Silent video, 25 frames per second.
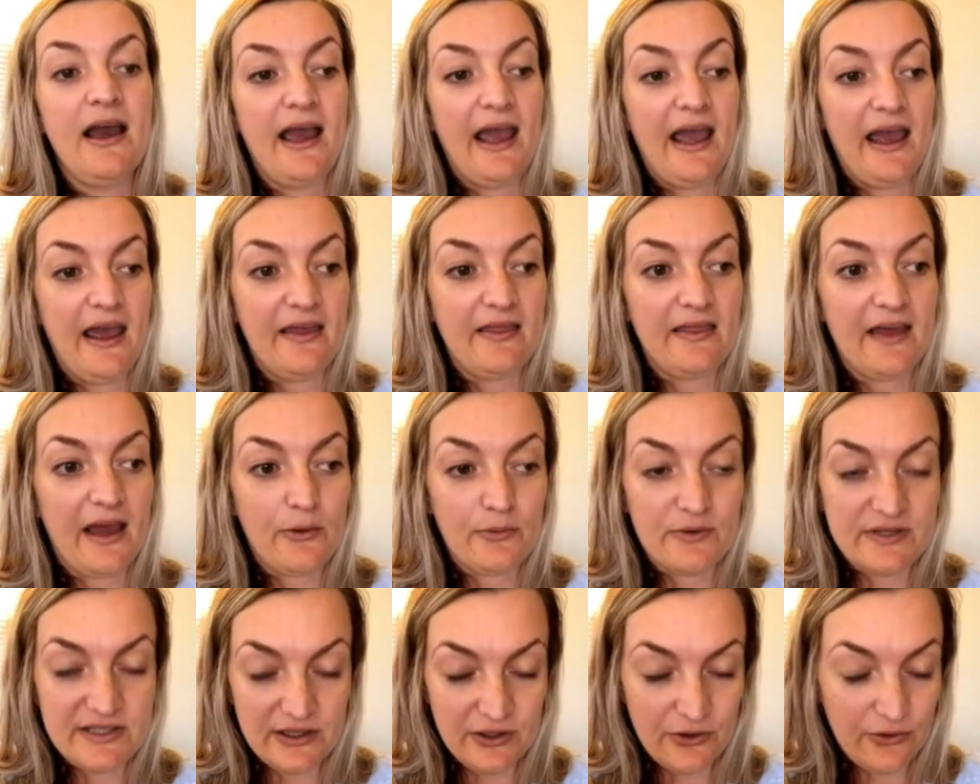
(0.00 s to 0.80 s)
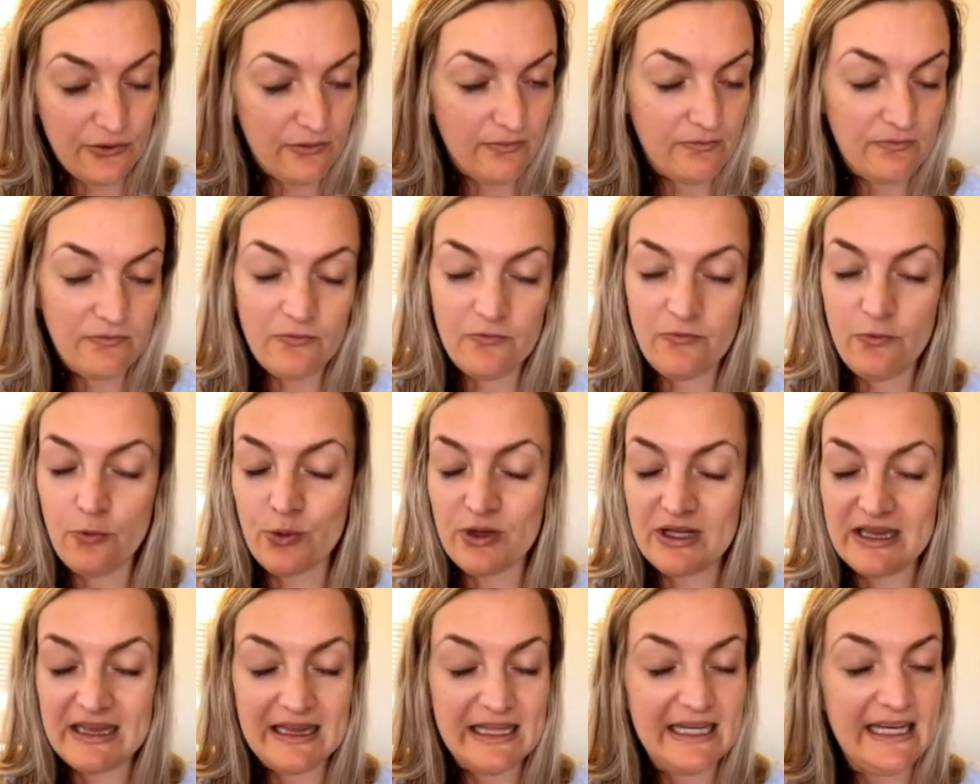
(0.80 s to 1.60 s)
And that was a
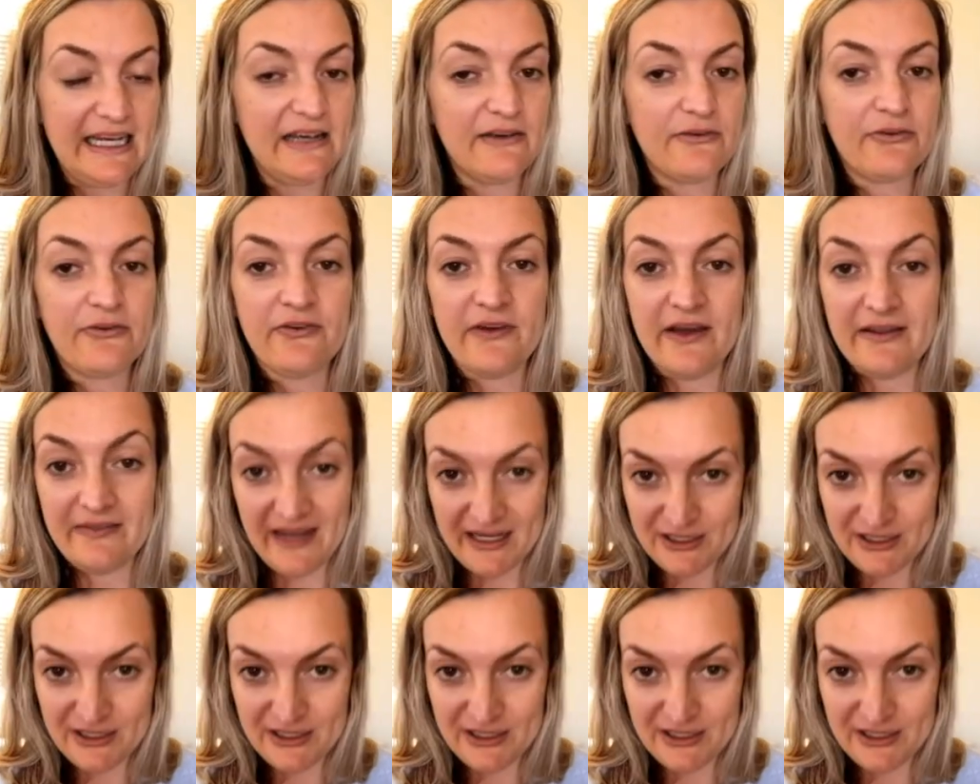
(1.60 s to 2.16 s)
relief. And